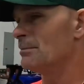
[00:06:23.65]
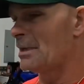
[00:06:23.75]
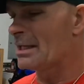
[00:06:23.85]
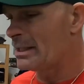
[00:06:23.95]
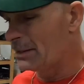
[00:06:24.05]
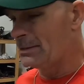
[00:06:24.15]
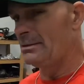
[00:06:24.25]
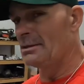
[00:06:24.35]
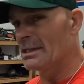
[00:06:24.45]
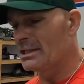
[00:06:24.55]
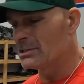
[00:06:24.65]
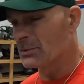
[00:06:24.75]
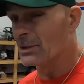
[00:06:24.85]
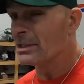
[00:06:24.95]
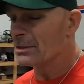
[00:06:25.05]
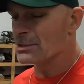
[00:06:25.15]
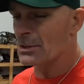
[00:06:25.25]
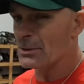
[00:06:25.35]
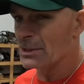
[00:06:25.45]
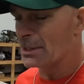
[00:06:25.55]
That kid's 20 years
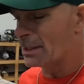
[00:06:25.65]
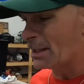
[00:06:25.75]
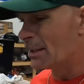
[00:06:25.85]
old, and